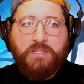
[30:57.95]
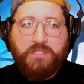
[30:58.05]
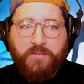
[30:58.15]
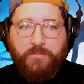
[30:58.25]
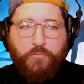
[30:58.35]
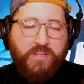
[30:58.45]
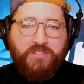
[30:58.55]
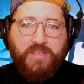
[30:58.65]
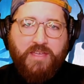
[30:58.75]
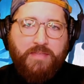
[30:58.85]

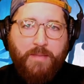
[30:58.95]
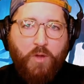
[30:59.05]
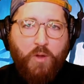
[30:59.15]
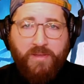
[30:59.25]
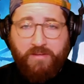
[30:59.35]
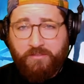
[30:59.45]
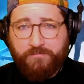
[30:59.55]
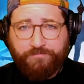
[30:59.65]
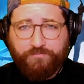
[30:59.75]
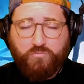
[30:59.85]
differentiate in that moment
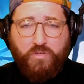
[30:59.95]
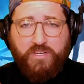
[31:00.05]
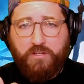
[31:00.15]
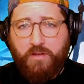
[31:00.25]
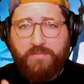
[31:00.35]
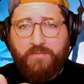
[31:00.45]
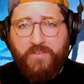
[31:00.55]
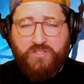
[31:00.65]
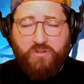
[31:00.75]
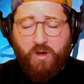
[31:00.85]
when you don't have the
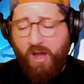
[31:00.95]
visual.